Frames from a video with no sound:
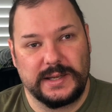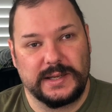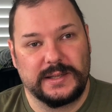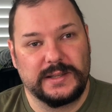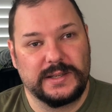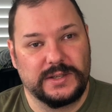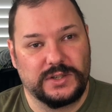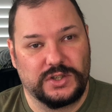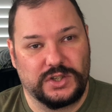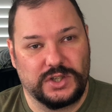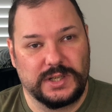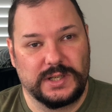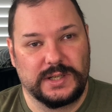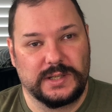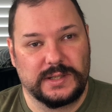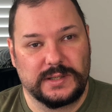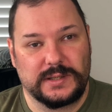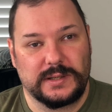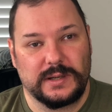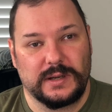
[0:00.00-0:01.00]
in these
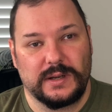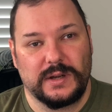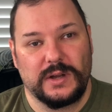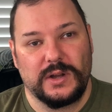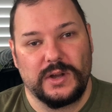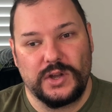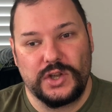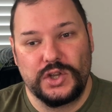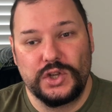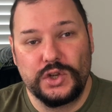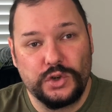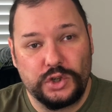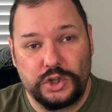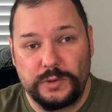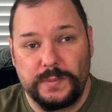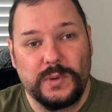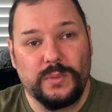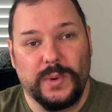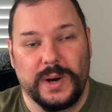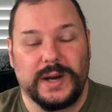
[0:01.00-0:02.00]
jeans, you
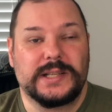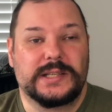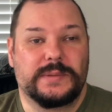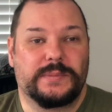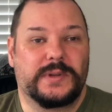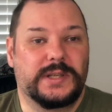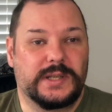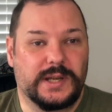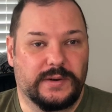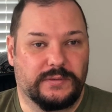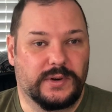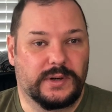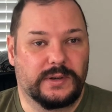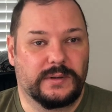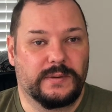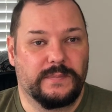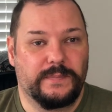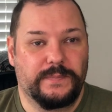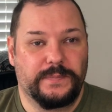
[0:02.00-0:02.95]
should be wearing something different.